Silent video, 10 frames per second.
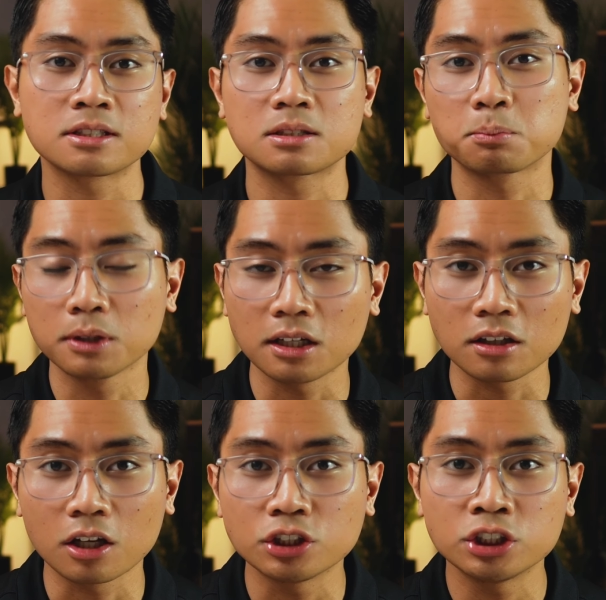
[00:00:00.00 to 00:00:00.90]
split
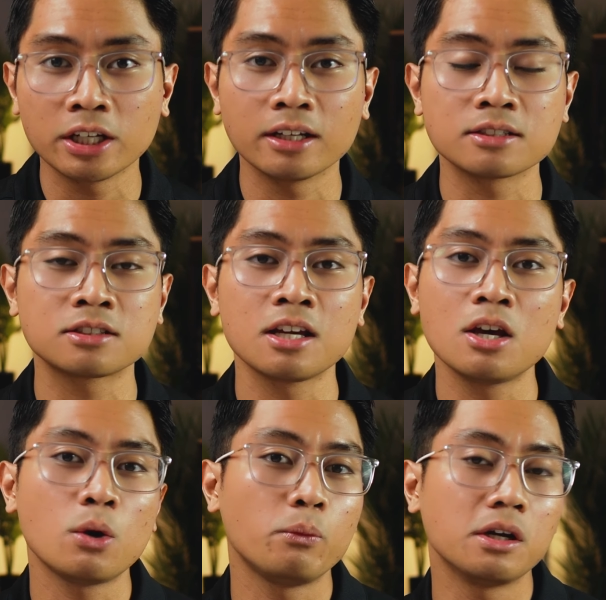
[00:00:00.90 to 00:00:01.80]
lunges,
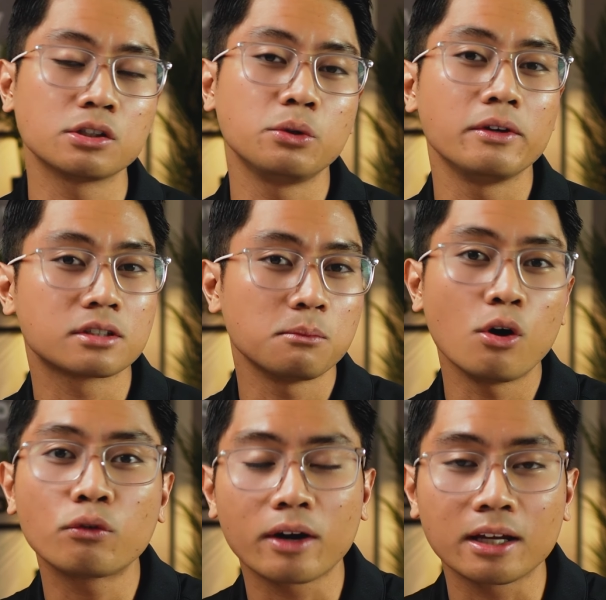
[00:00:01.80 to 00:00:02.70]
we are doing some
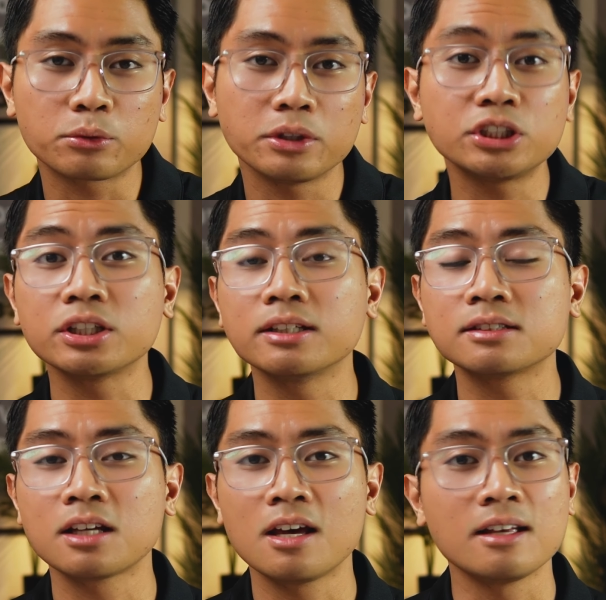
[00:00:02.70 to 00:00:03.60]
overhead
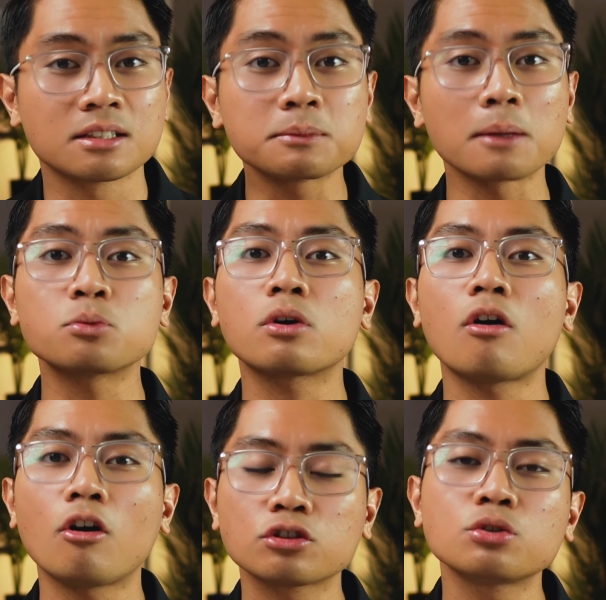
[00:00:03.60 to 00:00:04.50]
reaches. Sometimes we're
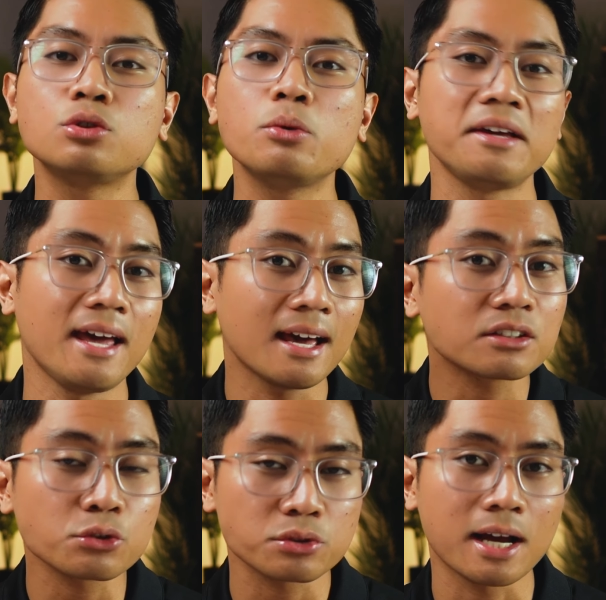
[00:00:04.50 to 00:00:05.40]
also doing
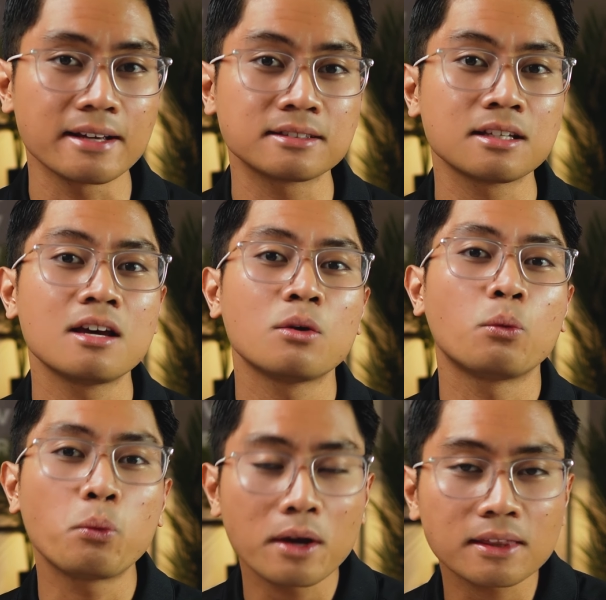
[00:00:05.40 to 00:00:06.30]
exercise
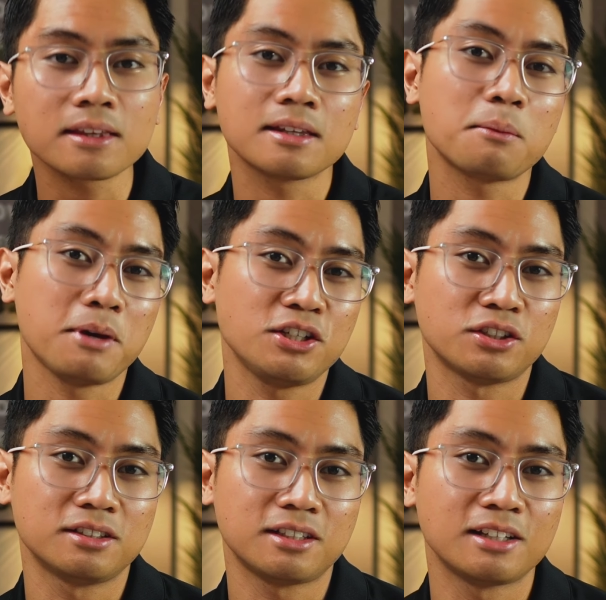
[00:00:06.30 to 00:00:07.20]
with the
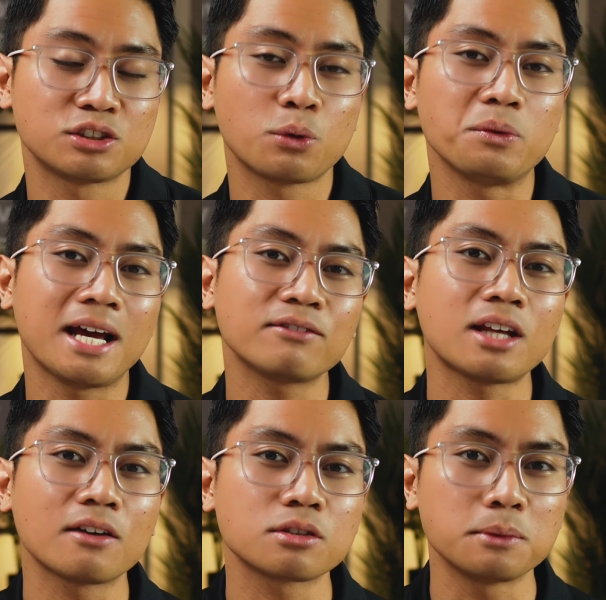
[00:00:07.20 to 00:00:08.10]
patient, and so we have to
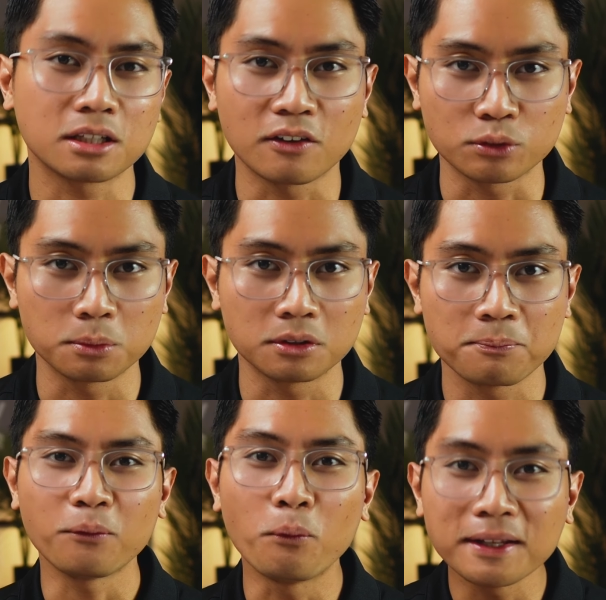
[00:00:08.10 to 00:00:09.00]
have something comfortable.
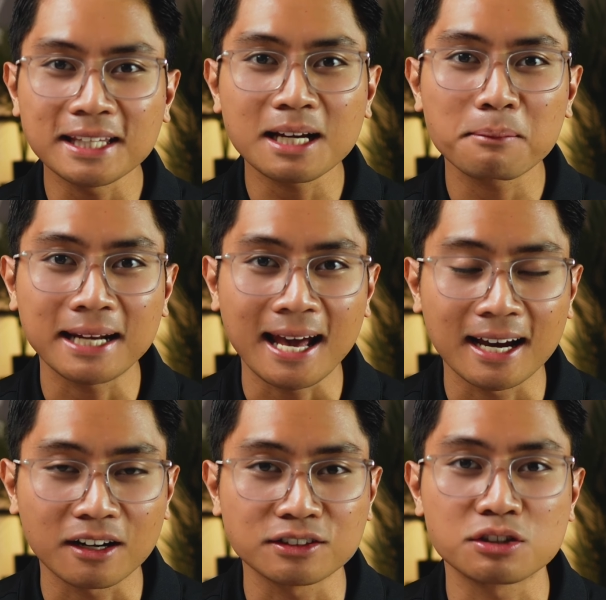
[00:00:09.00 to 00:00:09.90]
One thing I'm gonna
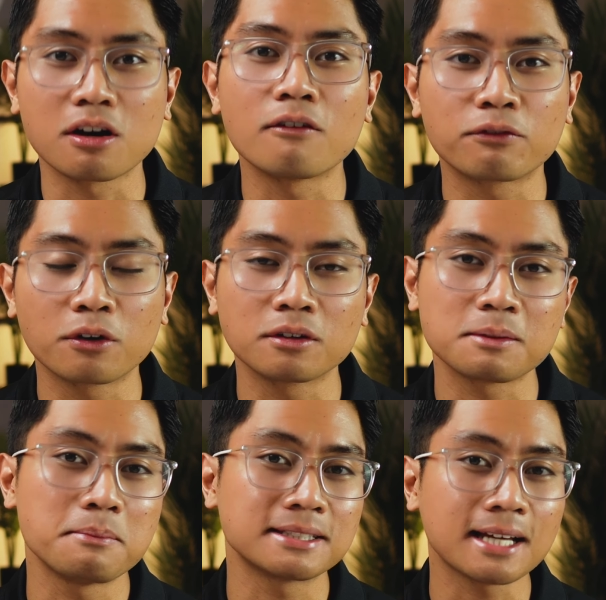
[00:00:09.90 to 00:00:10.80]
add on to comfort
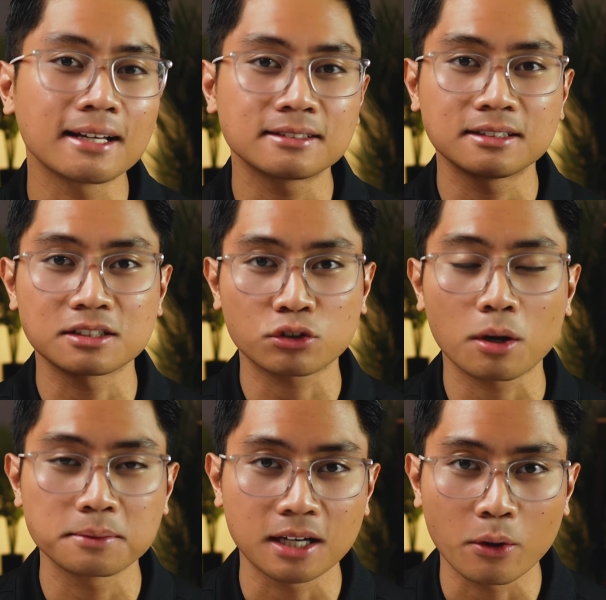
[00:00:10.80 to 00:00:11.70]
besides the
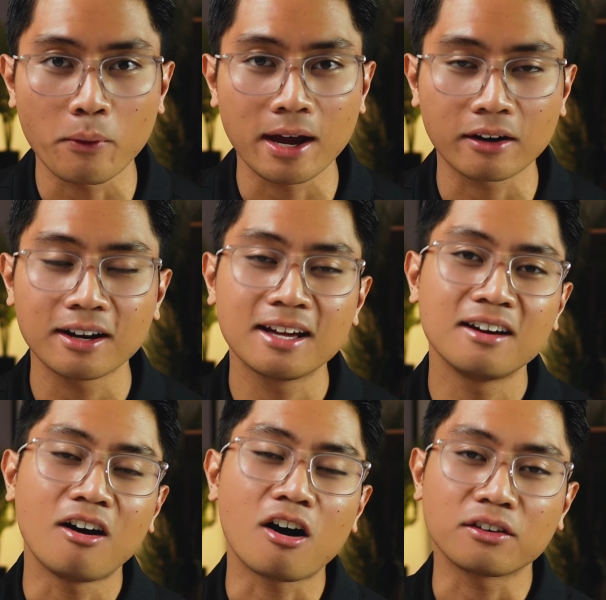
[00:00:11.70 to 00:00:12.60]
scrubs that I wear
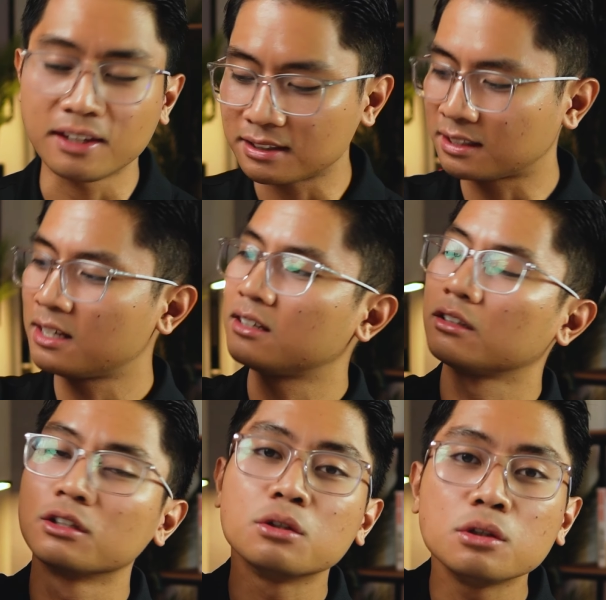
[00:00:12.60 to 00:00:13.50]
are these
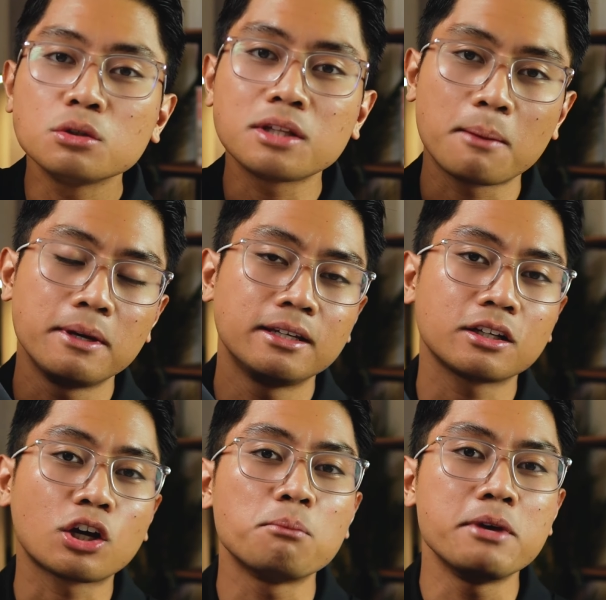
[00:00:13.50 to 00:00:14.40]

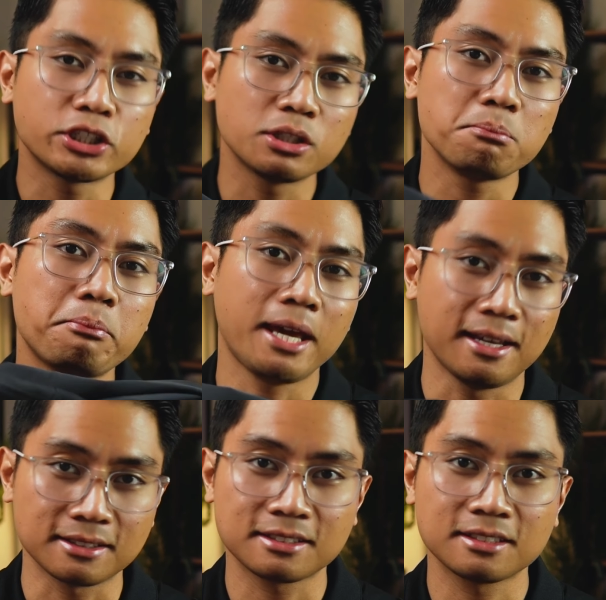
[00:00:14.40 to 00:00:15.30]
Lululemon commission
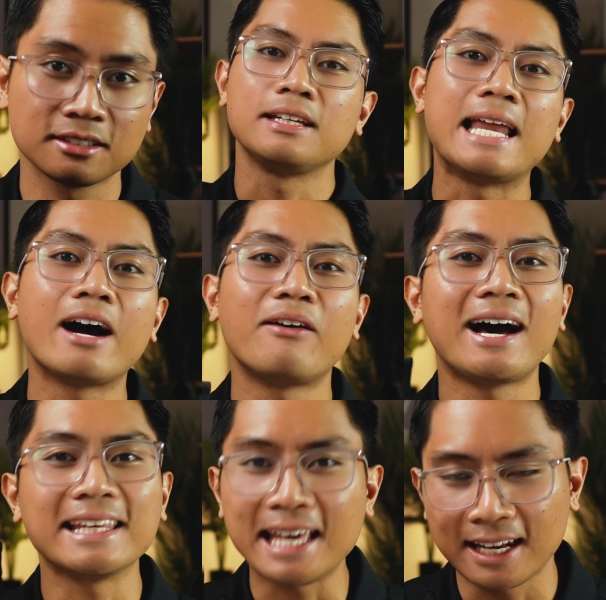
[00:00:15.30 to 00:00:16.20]
pants. Now,
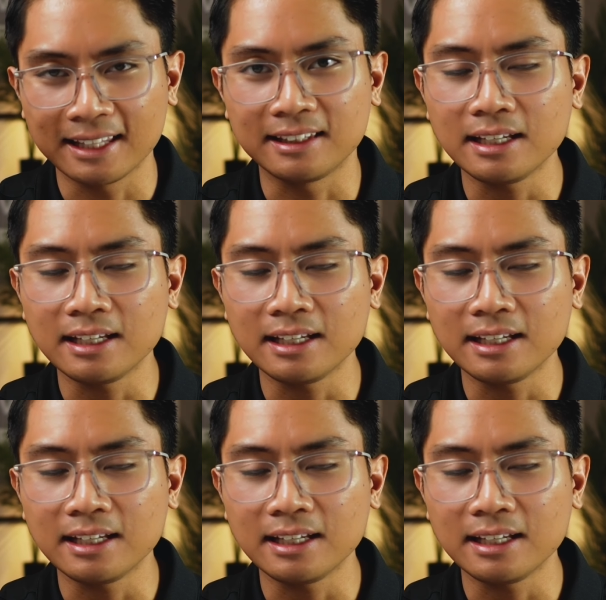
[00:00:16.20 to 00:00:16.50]
I get it,